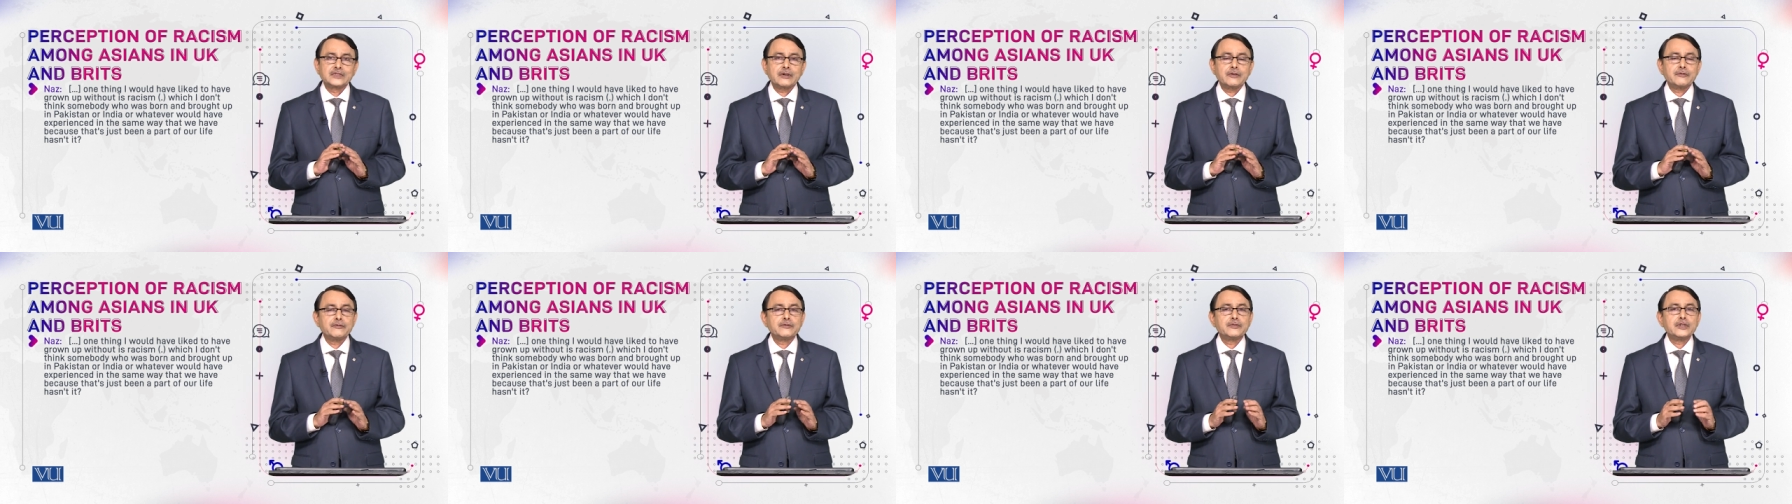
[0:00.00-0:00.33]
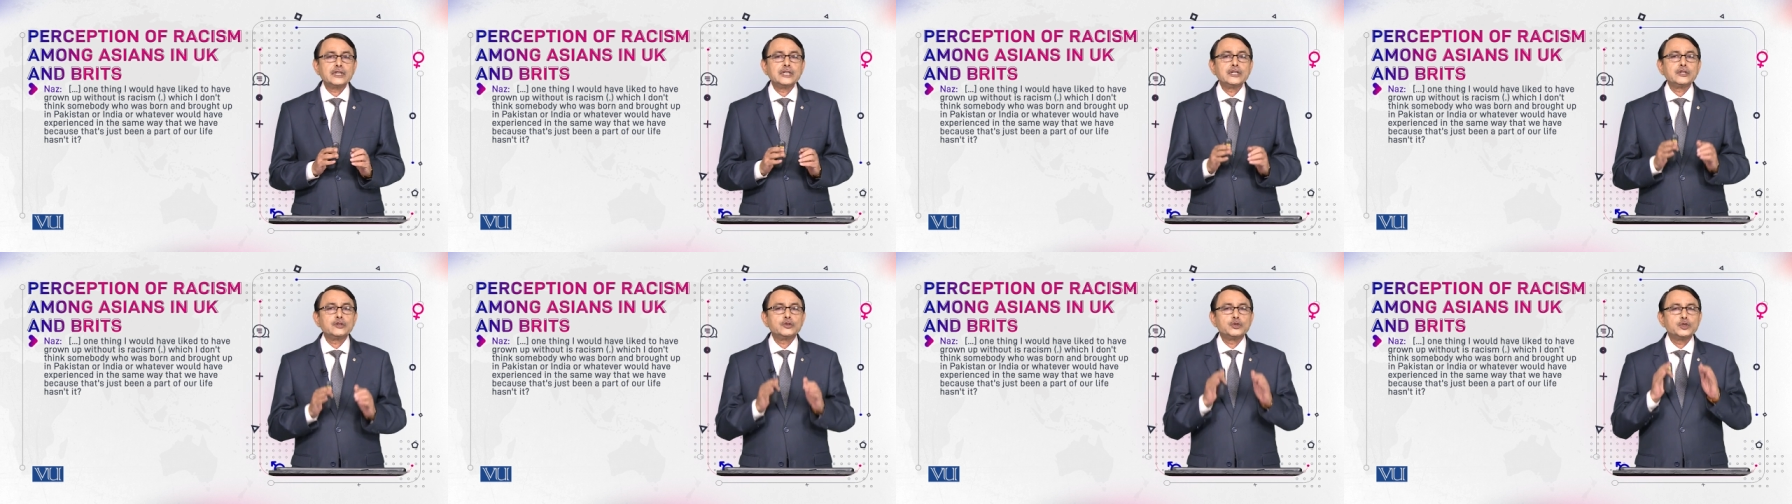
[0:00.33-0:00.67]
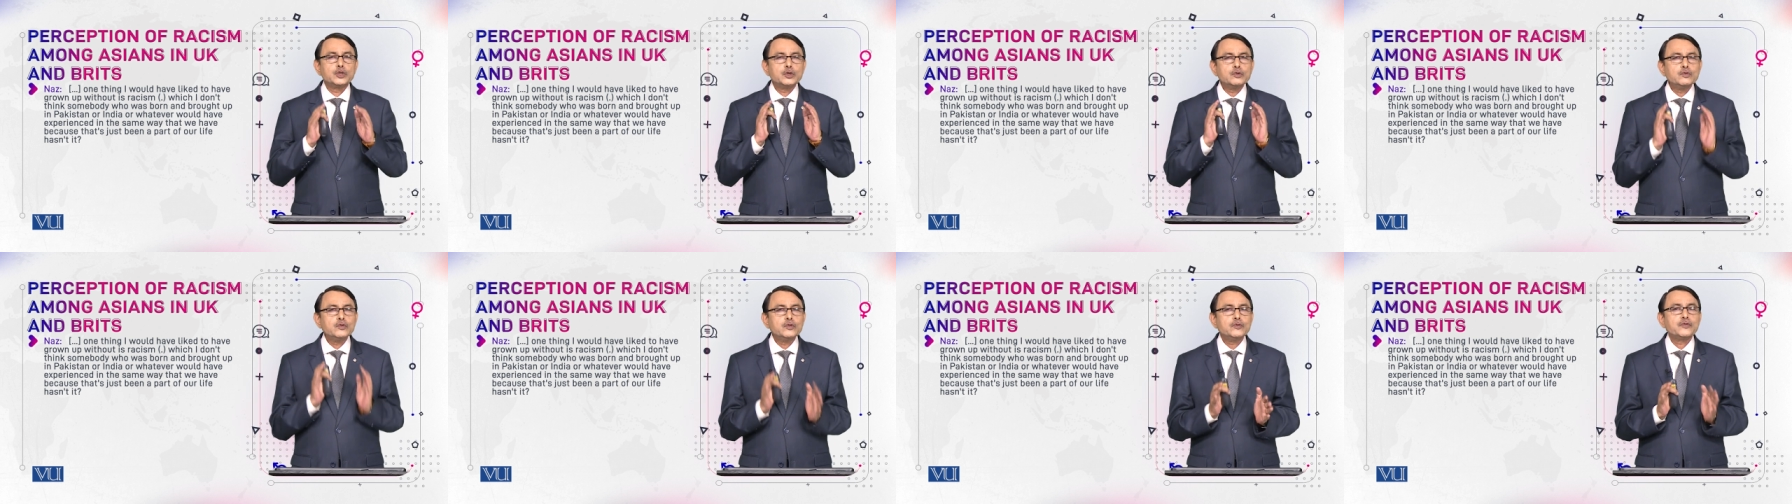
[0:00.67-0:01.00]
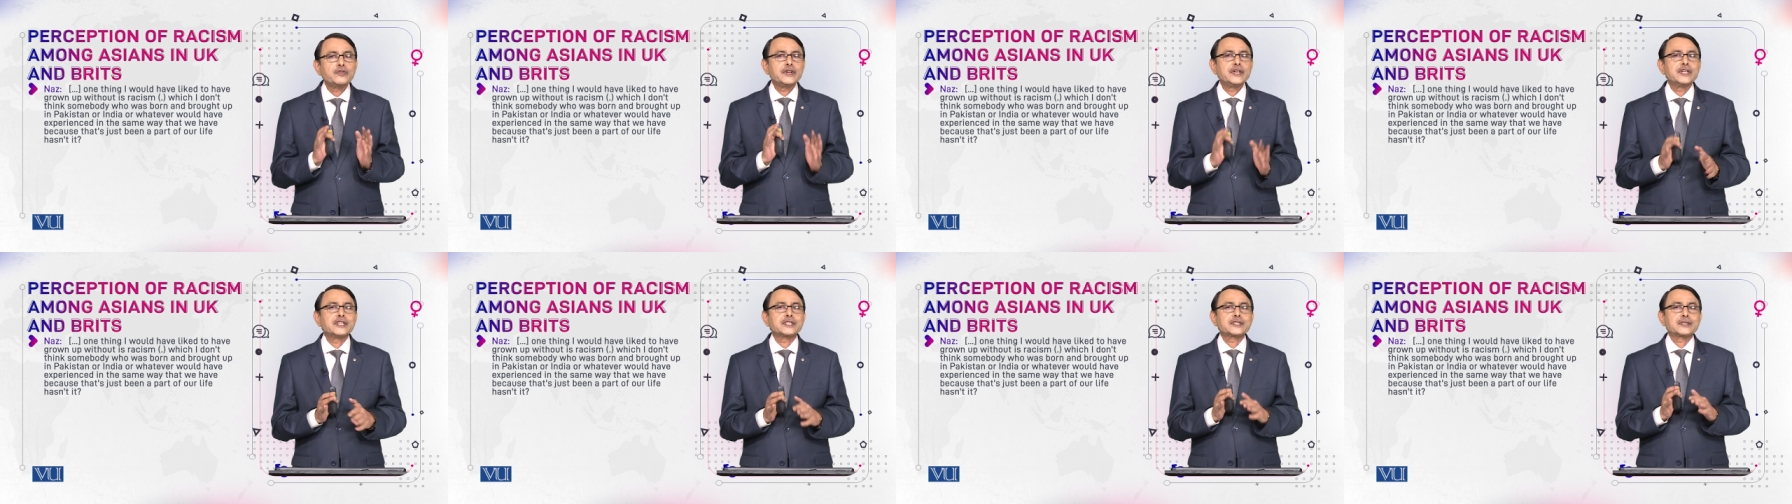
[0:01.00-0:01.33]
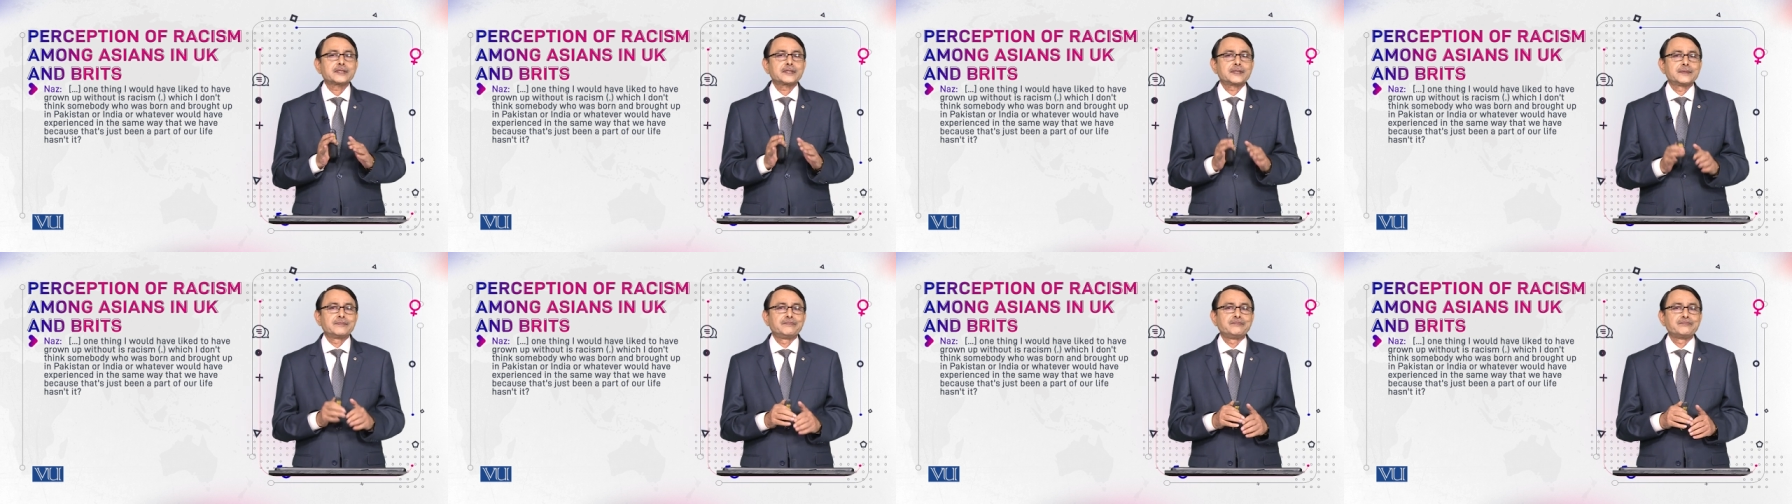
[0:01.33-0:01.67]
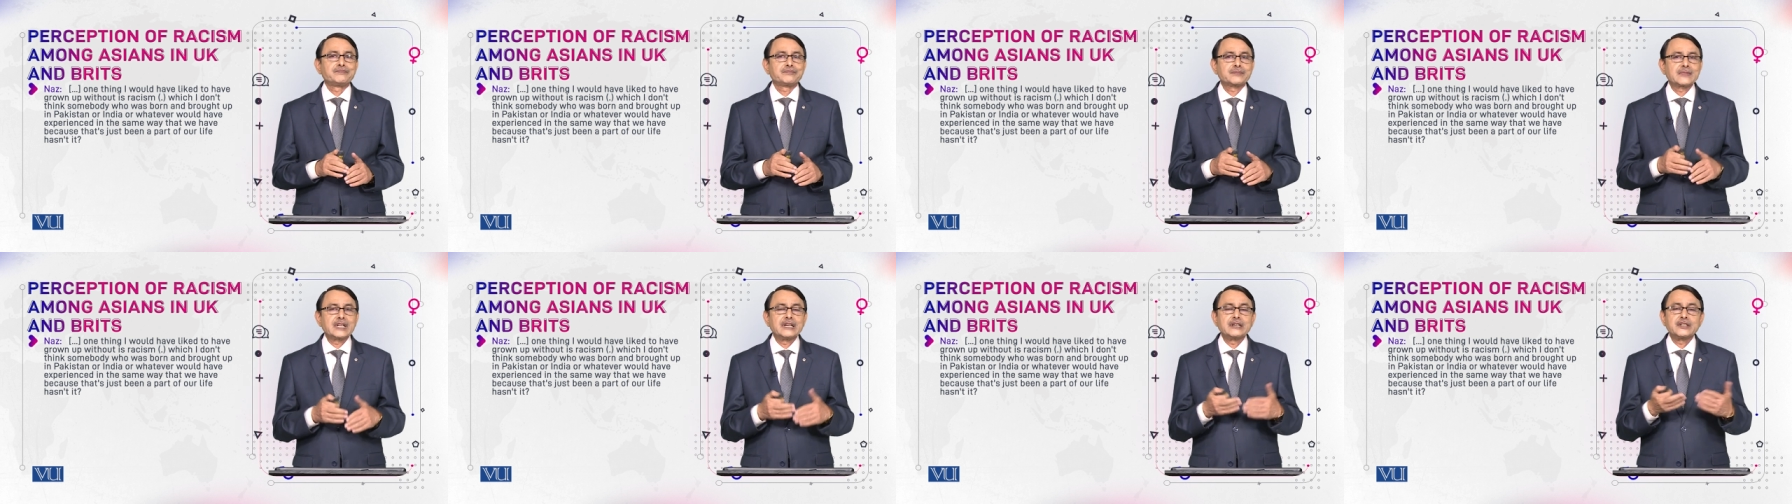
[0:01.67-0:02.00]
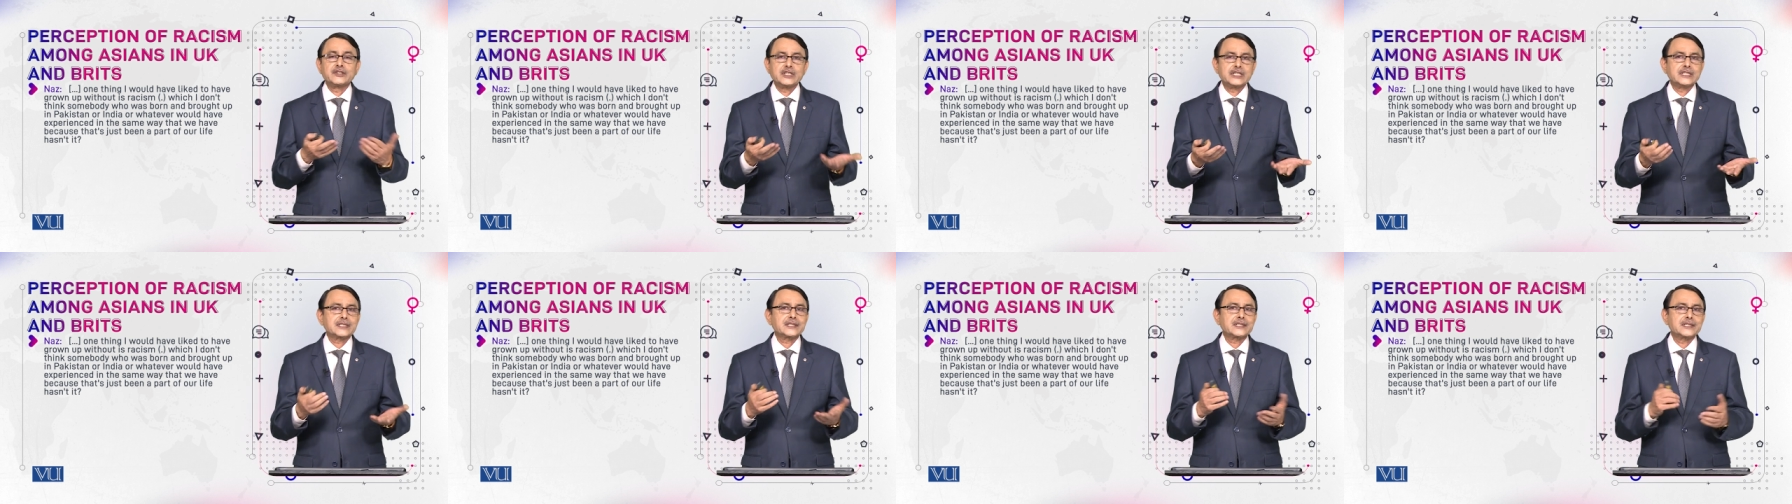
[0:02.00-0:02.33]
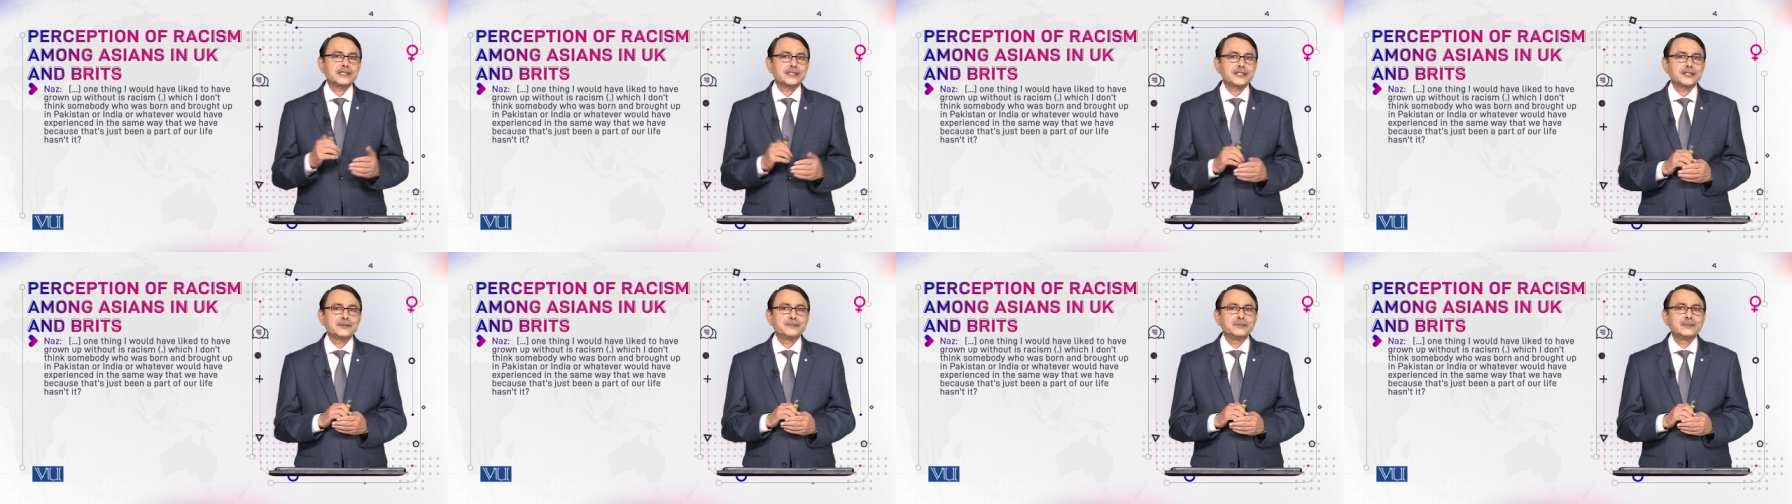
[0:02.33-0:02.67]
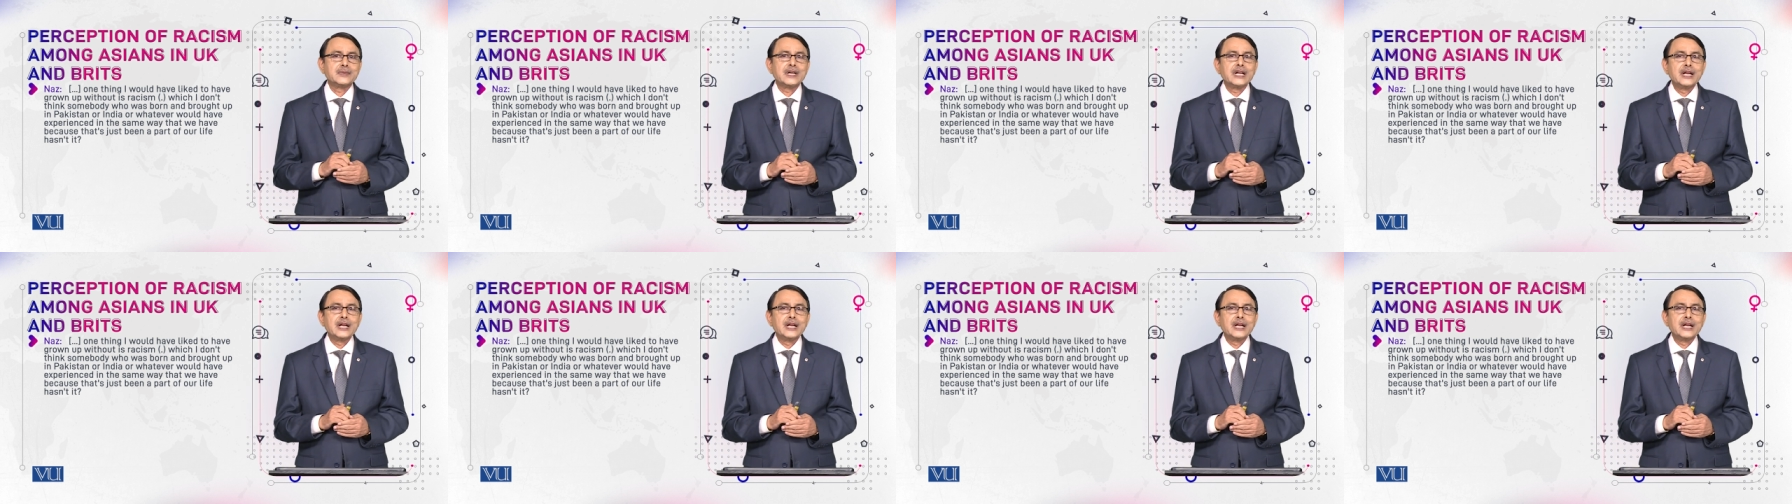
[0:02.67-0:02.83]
we do face racism